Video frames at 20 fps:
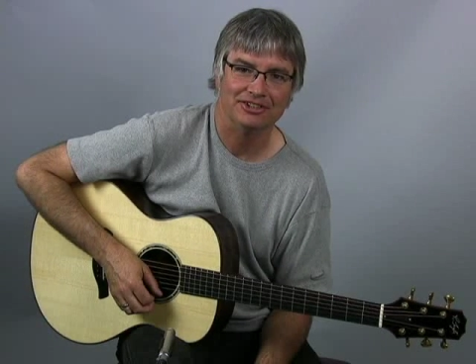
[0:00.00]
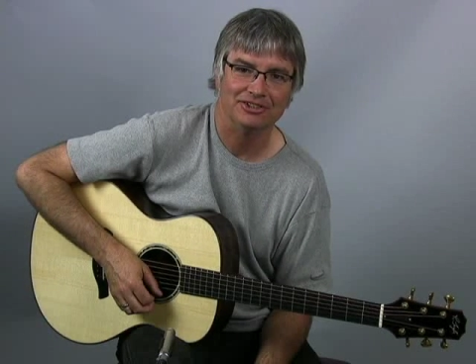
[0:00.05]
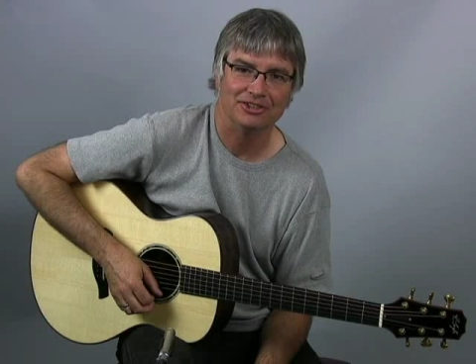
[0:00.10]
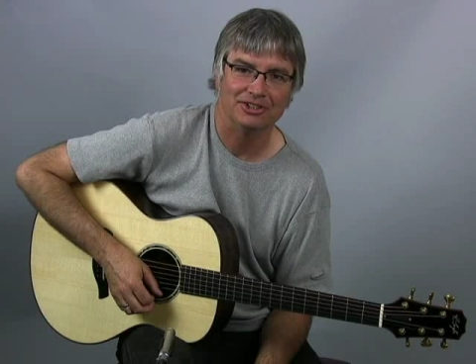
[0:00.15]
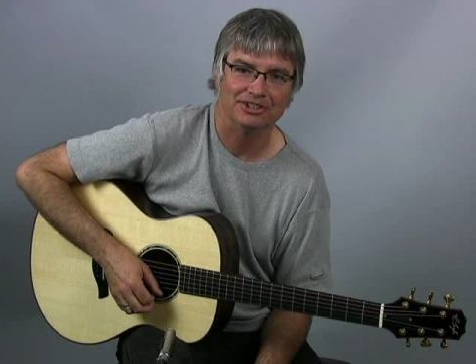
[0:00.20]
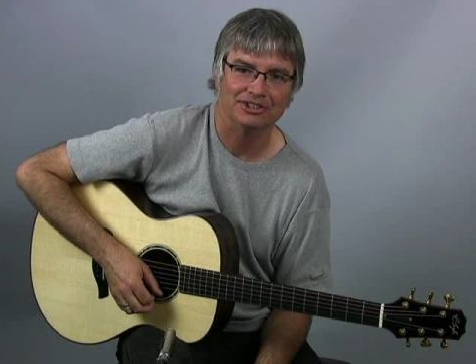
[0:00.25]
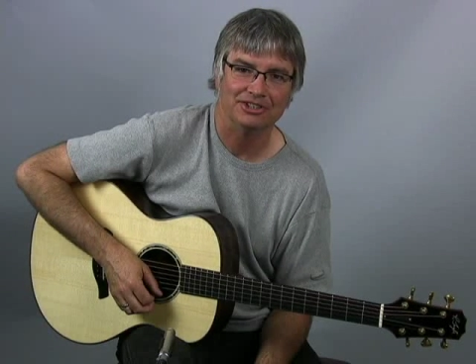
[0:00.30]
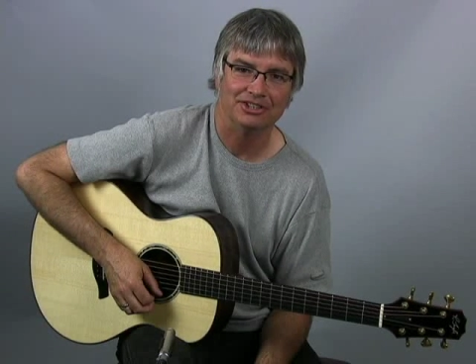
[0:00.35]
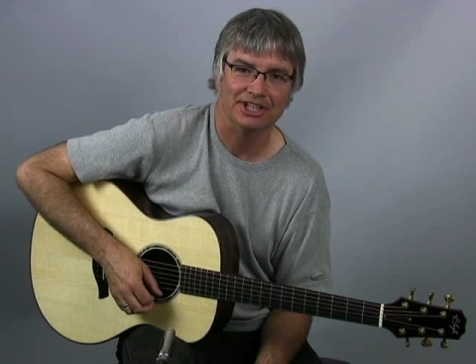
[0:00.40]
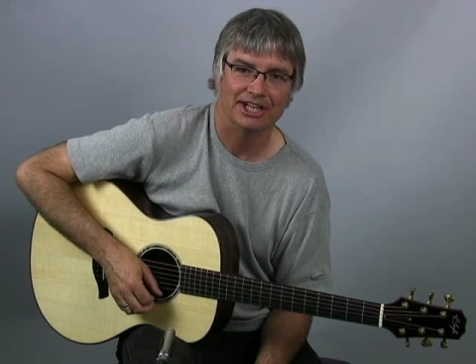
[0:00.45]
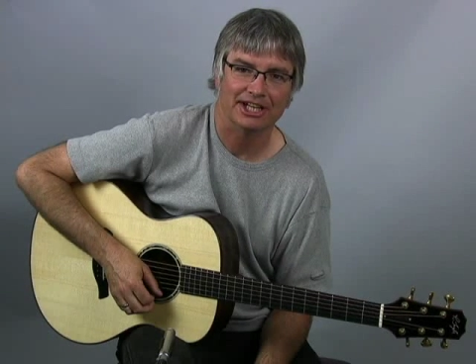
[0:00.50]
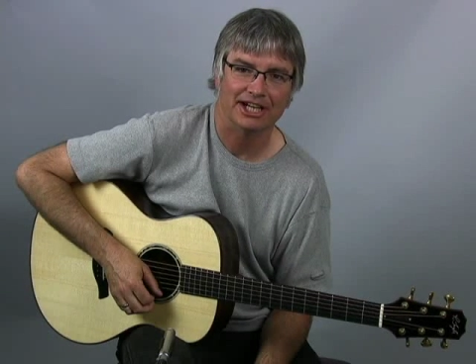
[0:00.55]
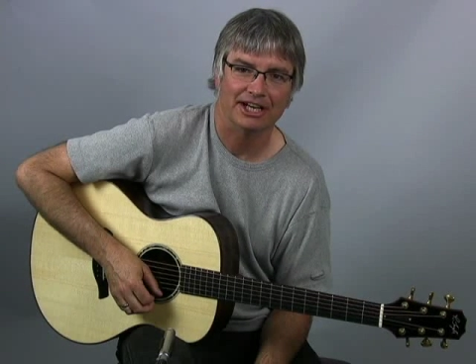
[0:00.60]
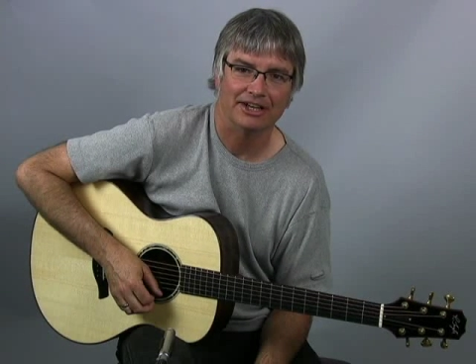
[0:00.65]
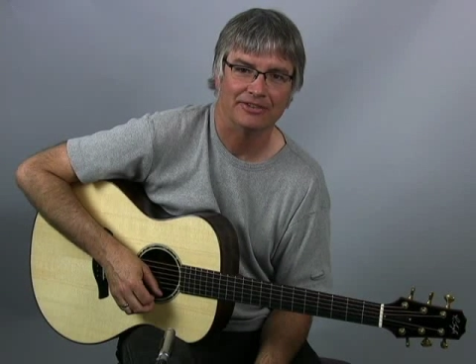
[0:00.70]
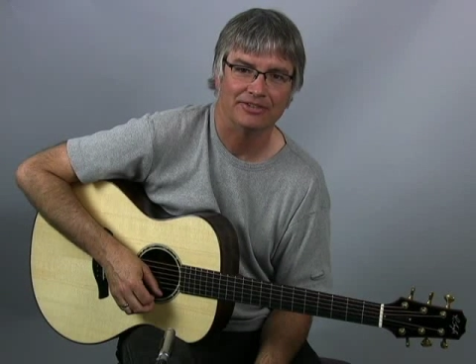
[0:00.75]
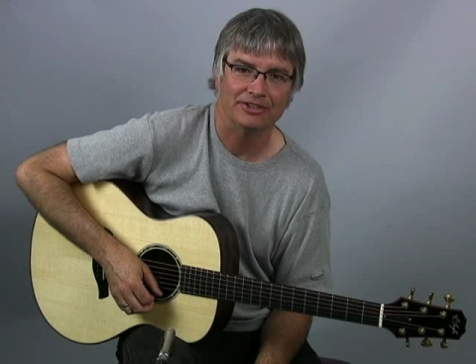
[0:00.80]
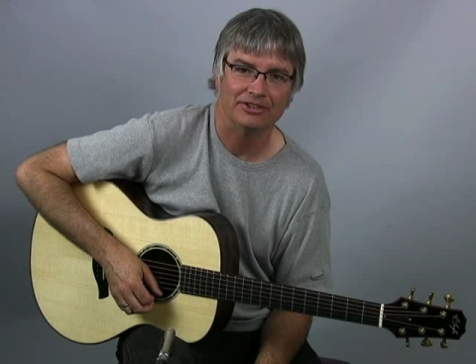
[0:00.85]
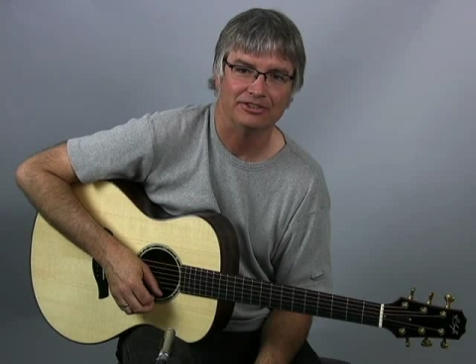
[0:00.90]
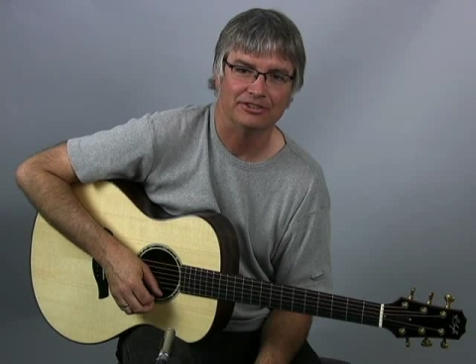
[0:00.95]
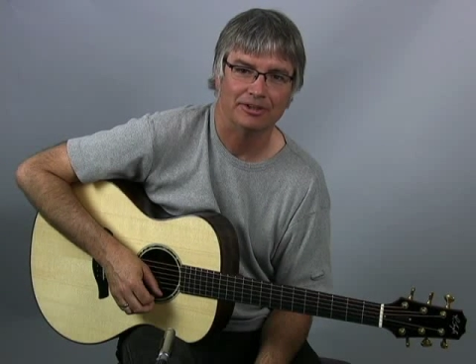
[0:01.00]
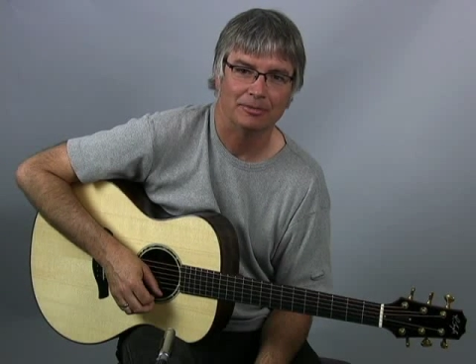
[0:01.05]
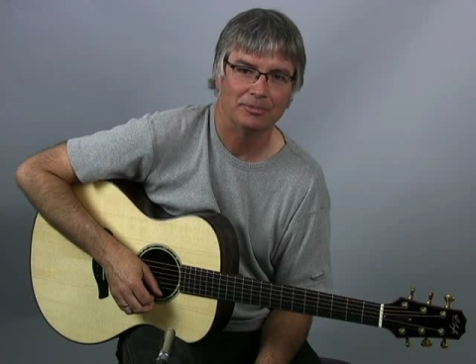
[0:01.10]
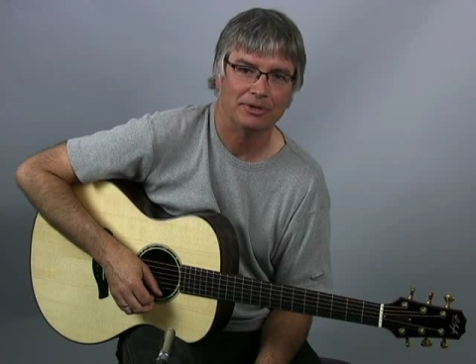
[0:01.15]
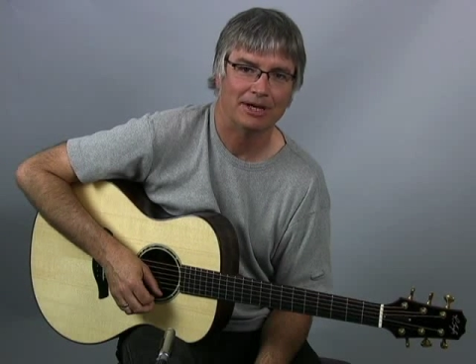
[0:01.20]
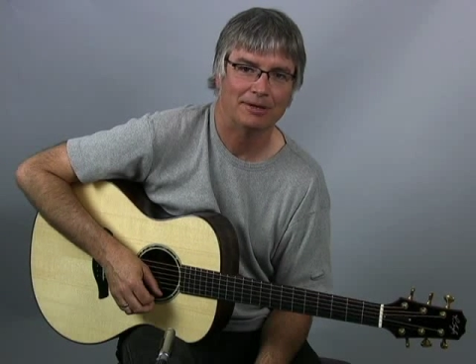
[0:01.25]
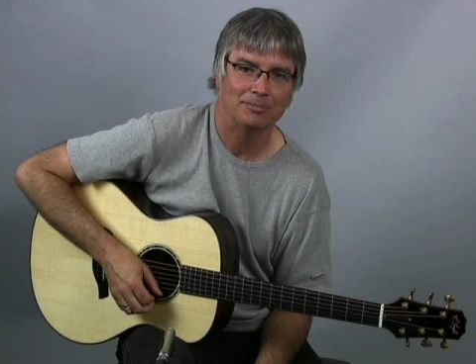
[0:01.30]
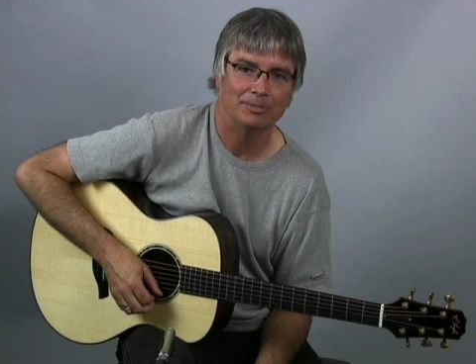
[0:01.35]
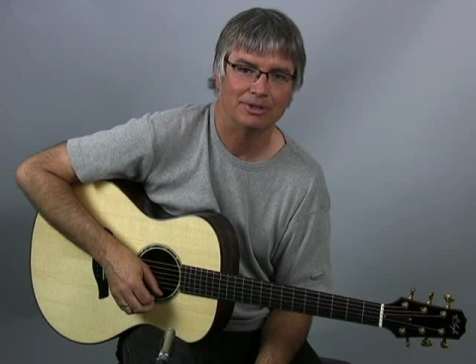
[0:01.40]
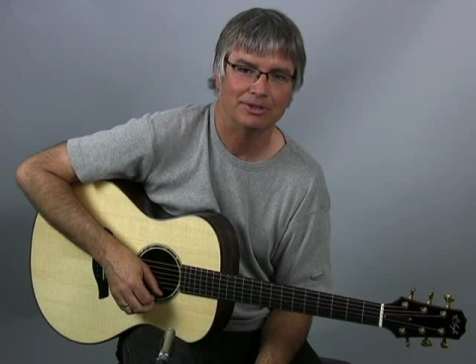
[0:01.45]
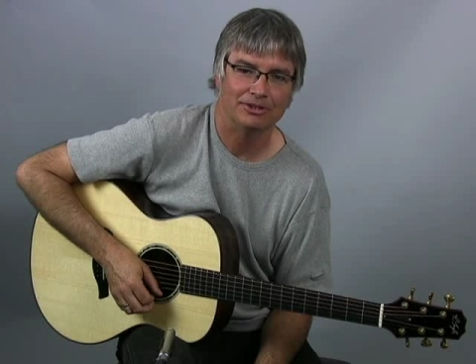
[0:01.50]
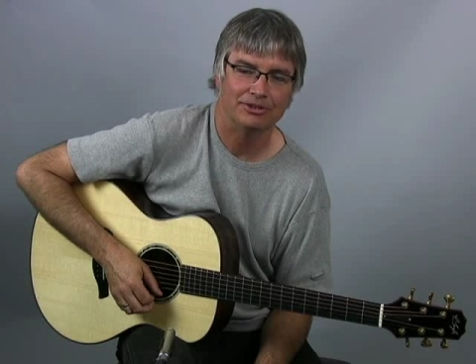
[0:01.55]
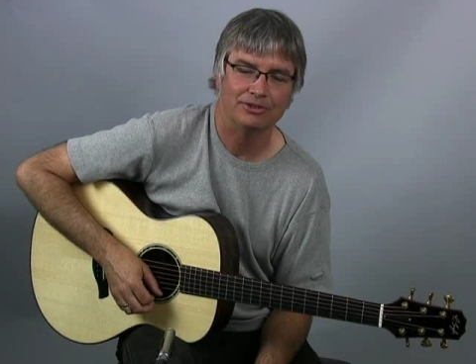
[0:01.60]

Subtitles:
you can check out the September